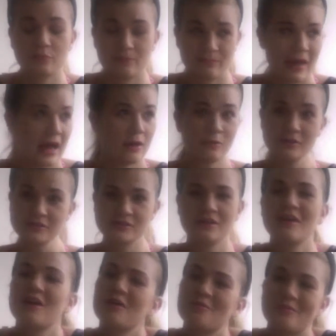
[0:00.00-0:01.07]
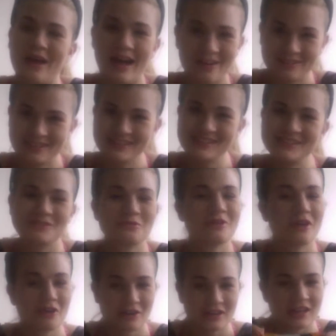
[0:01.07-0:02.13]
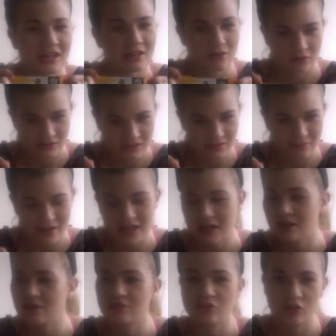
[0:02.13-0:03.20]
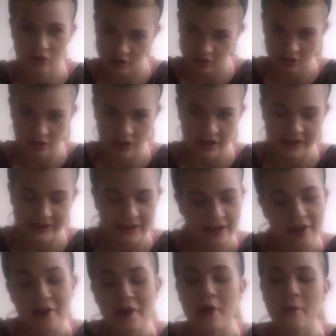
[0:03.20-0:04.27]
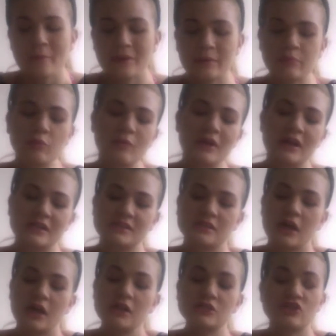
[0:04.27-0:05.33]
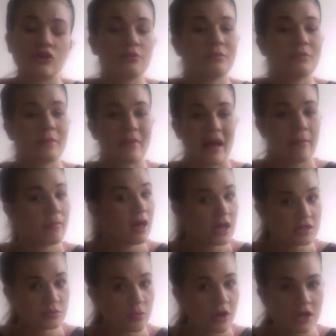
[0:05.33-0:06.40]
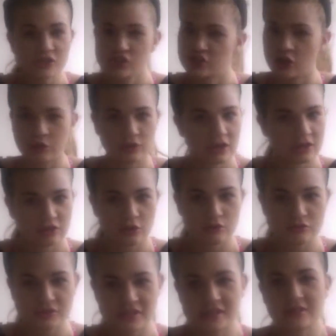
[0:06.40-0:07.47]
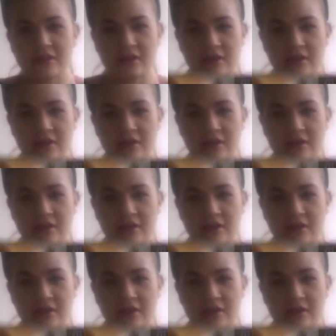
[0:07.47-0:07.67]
Powders. You will only get constipated. Not a good idea. People, when I started, told me about Mars bars. Don't get those either.